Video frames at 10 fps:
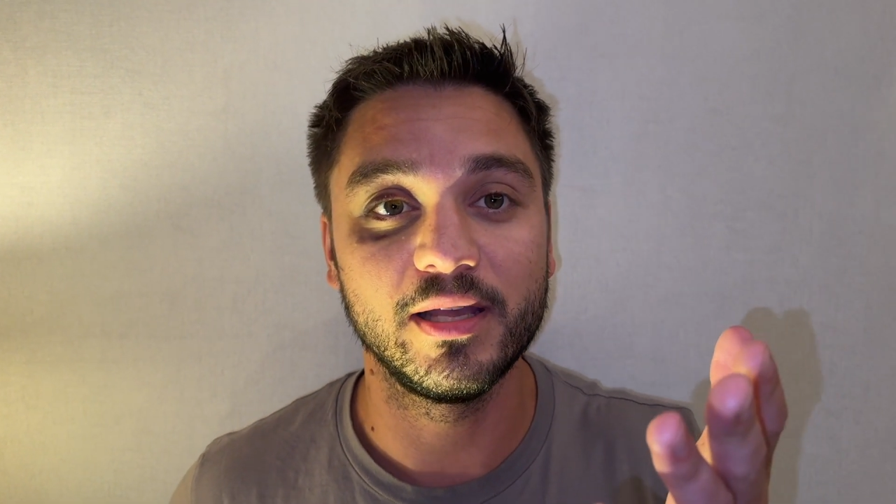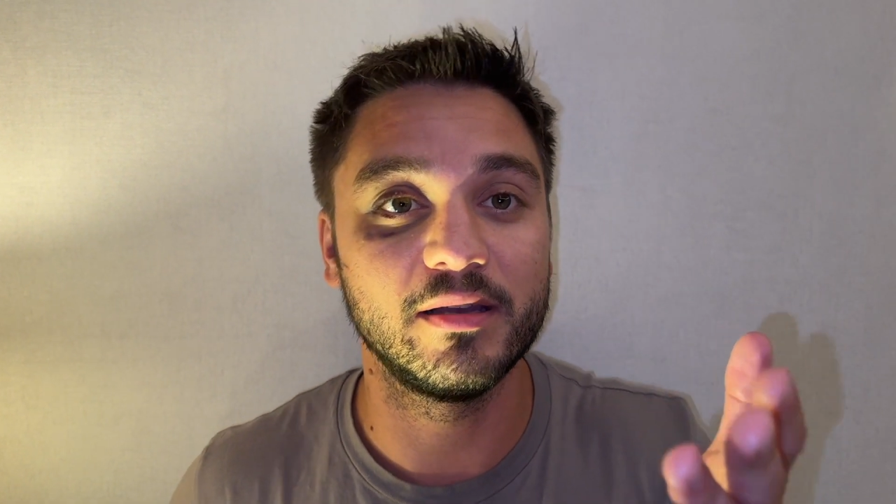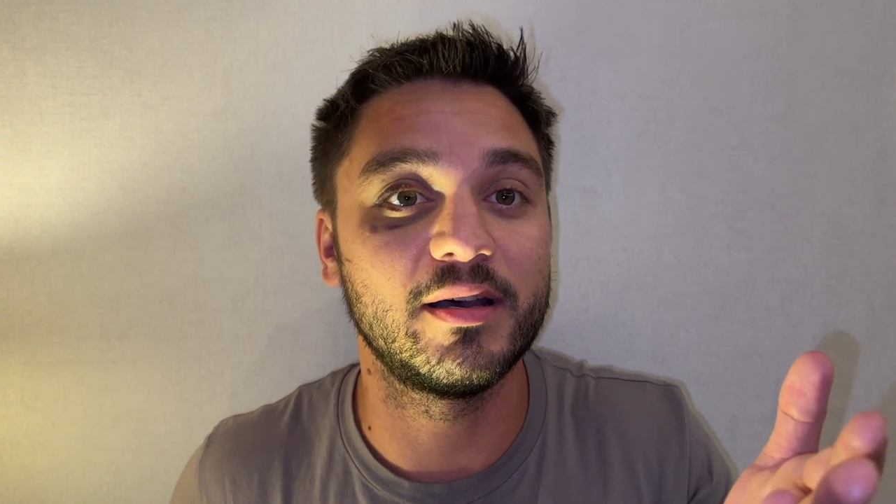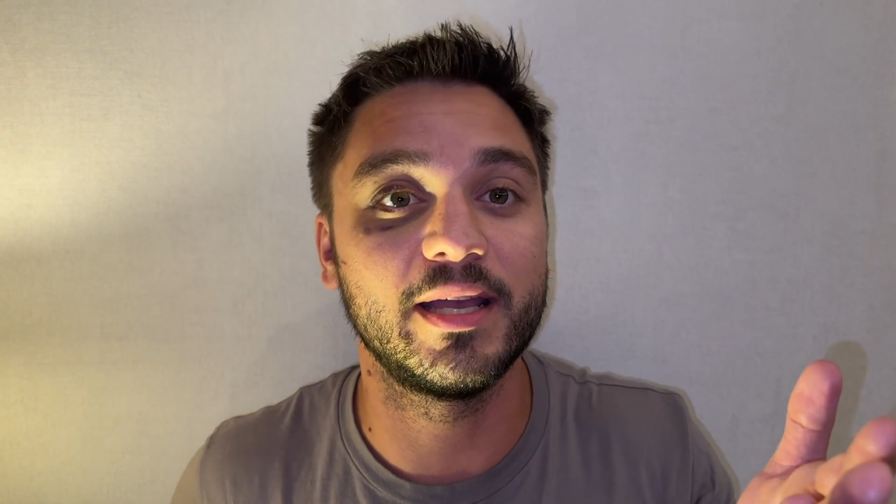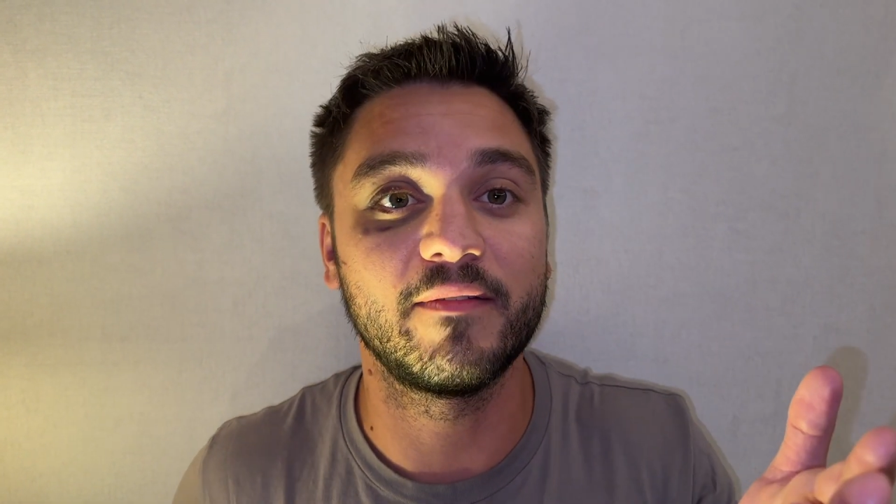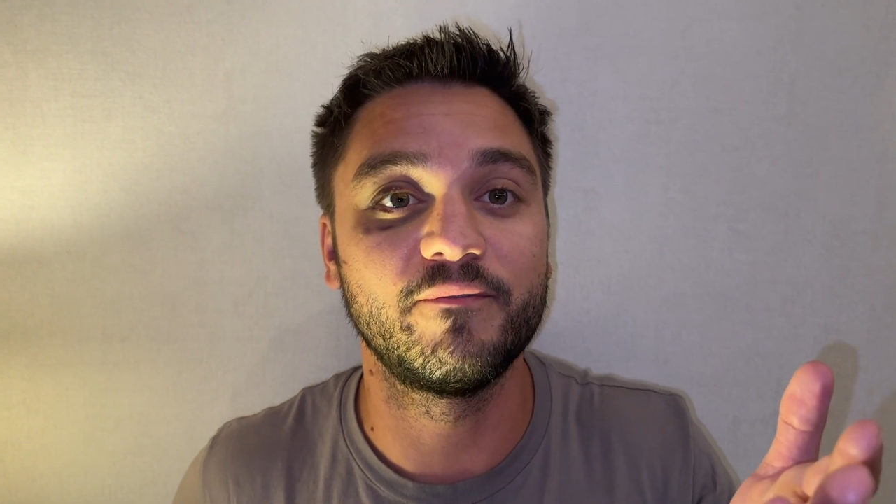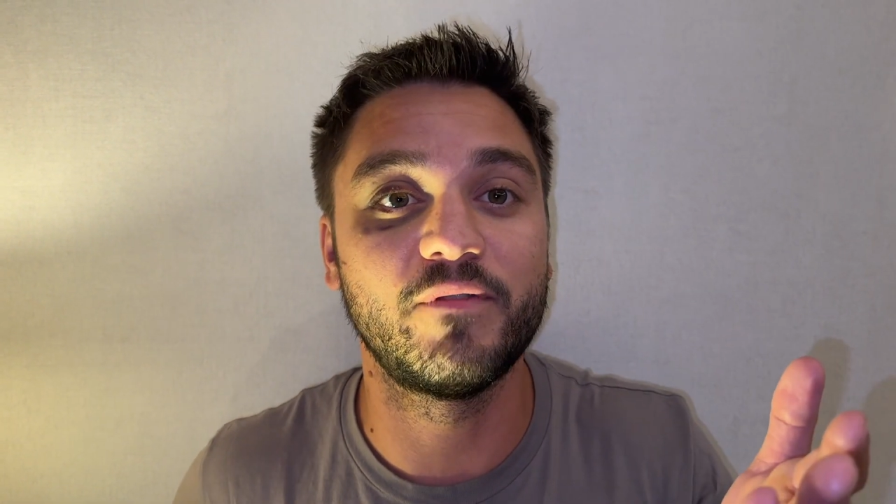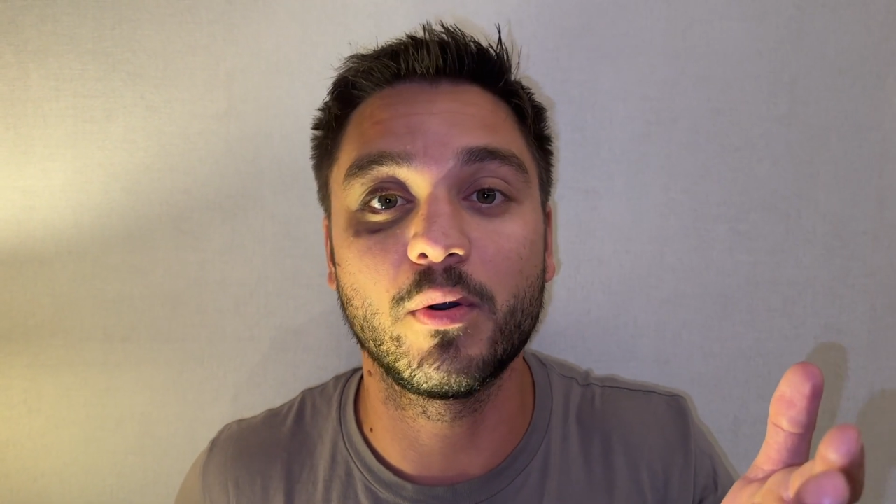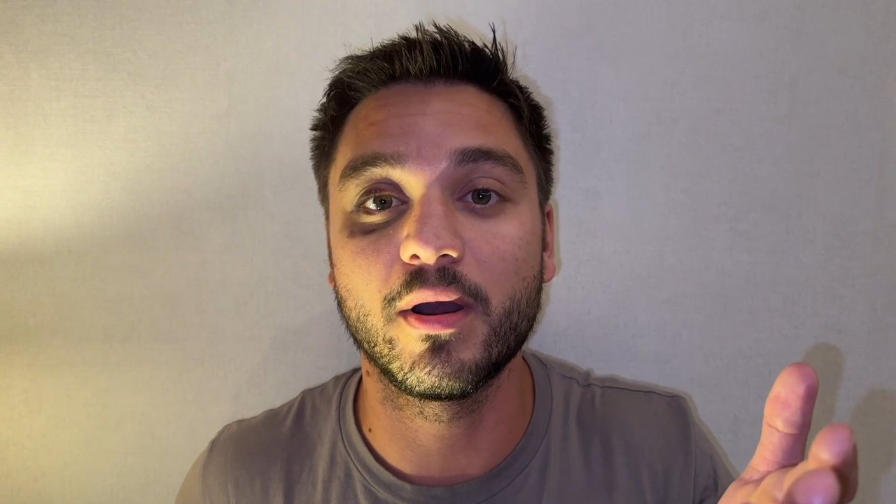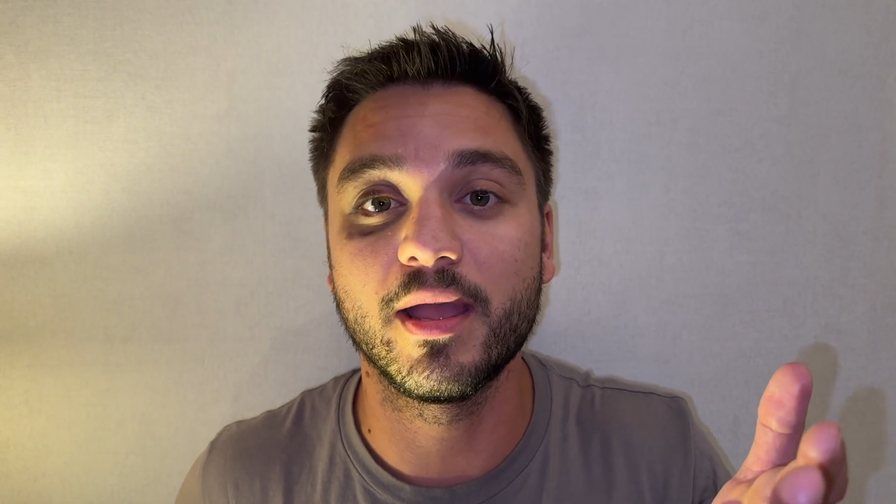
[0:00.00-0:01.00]
at like
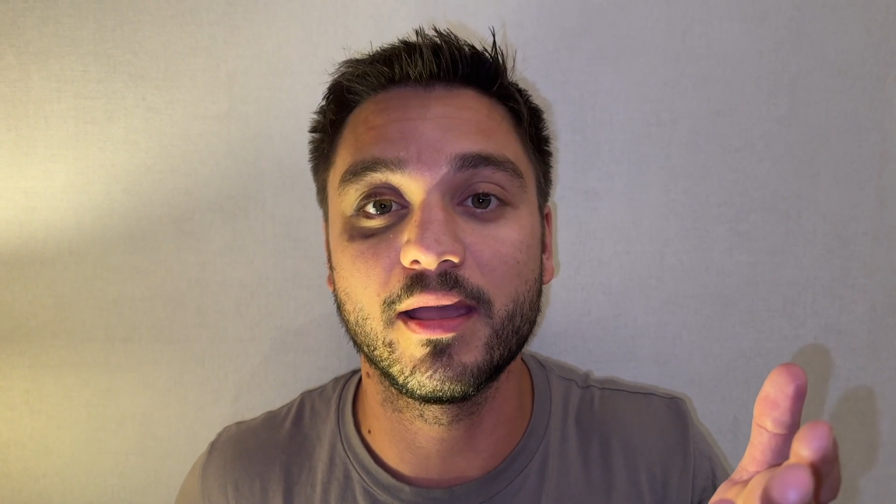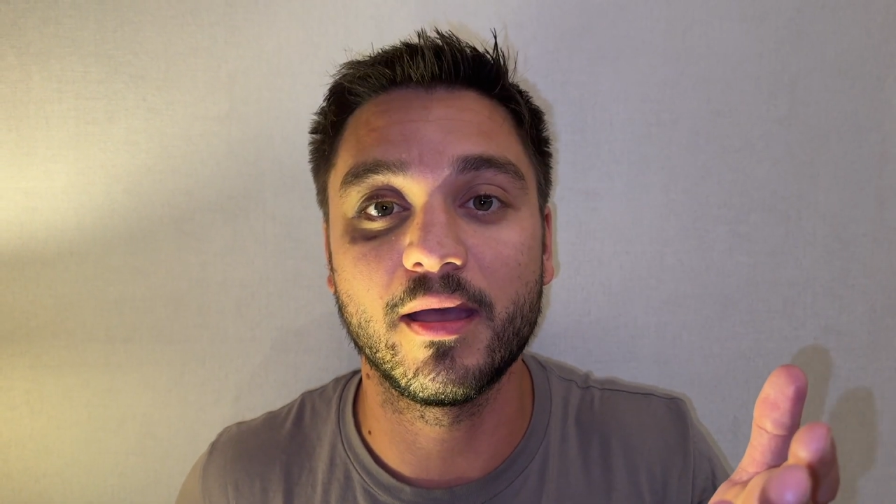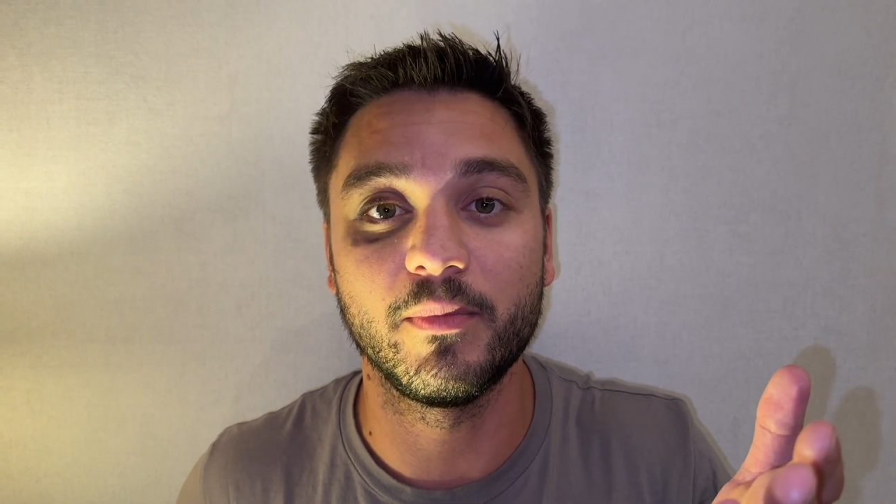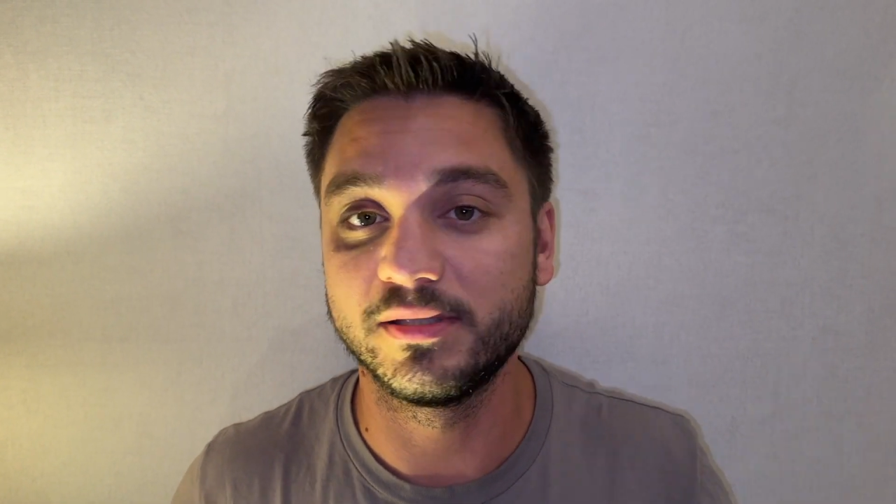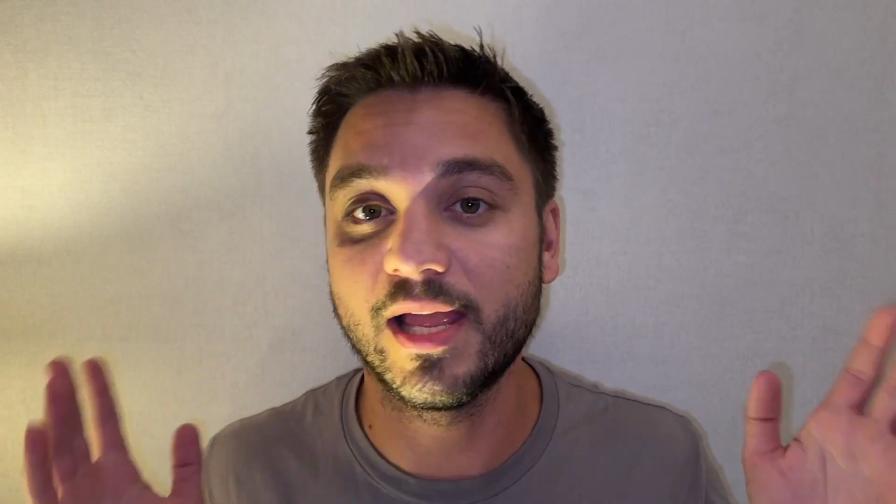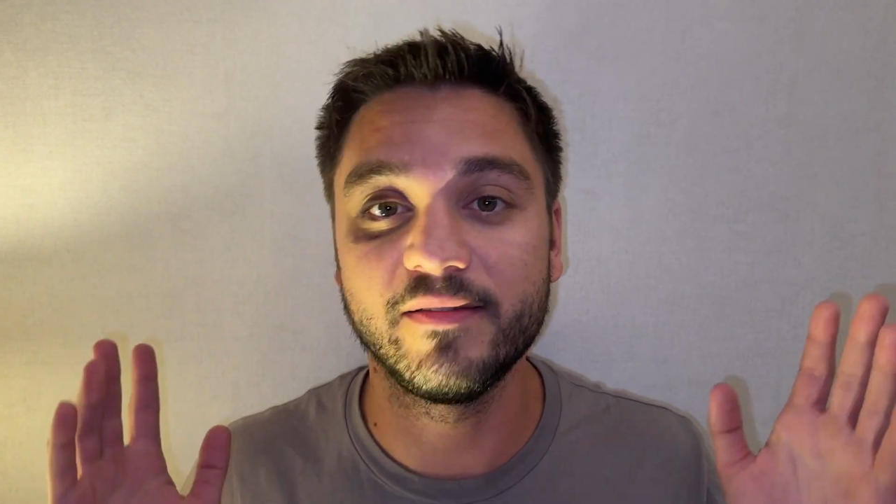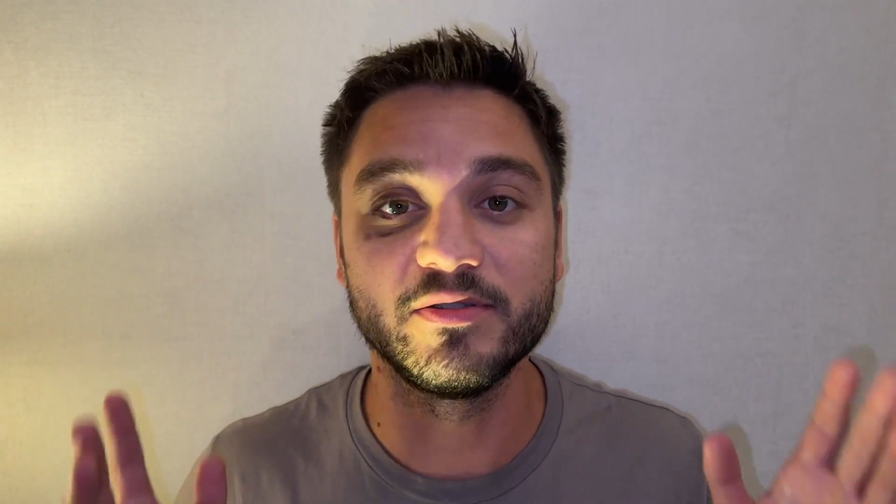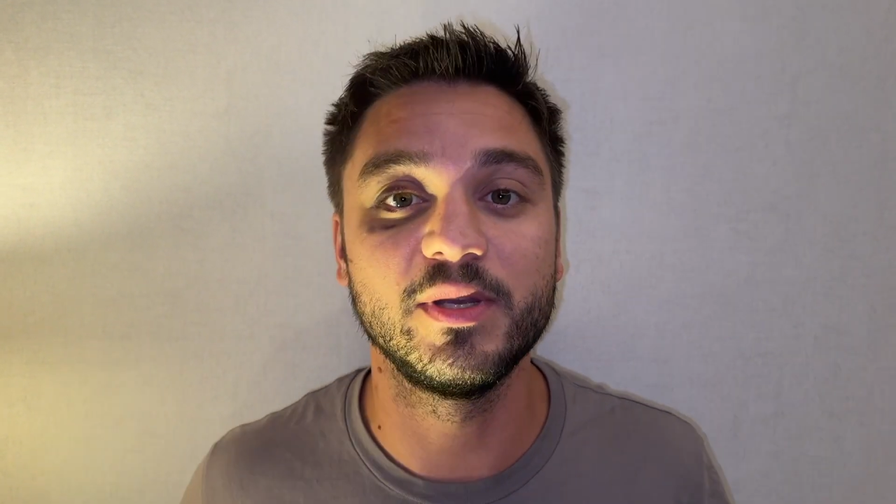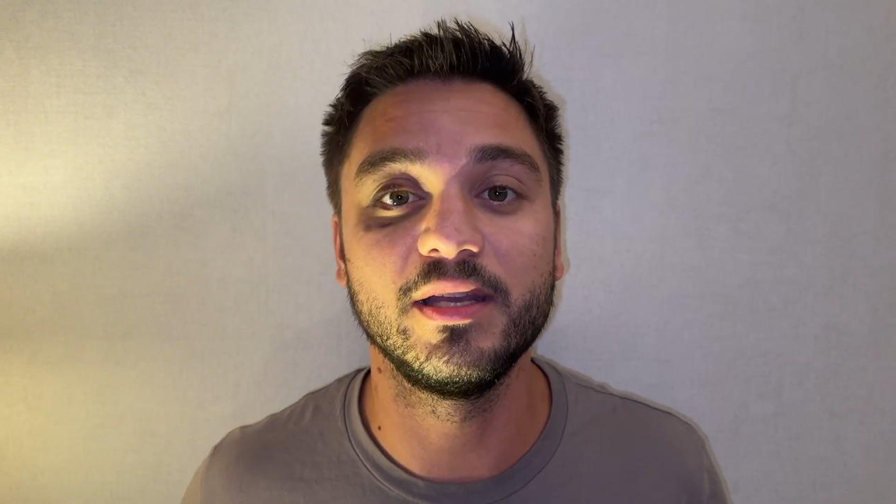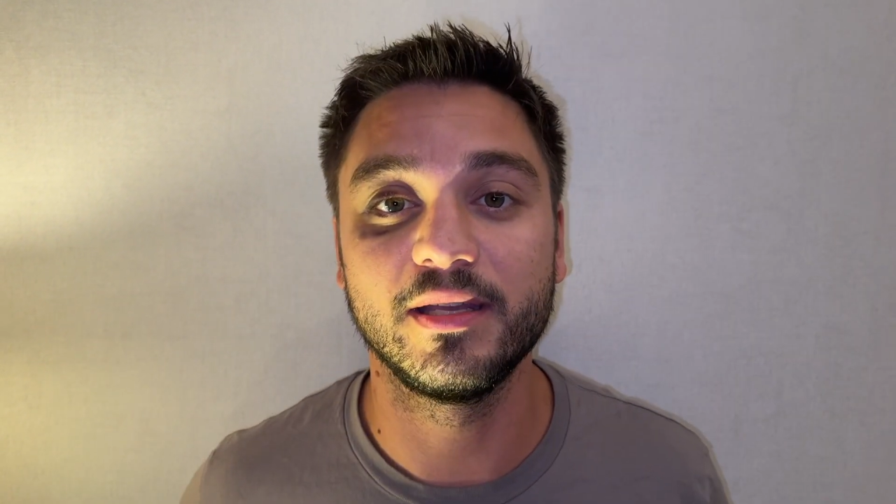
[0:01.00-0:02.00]
four A M
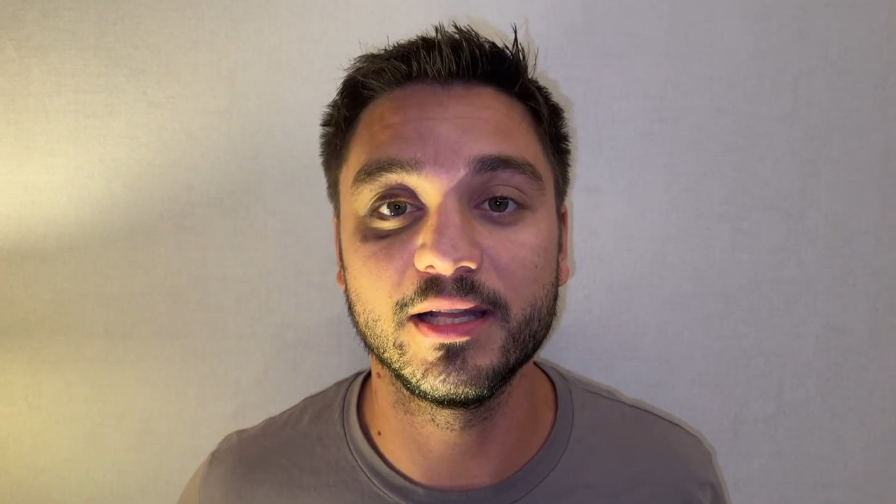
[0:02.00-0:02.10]
Saves me,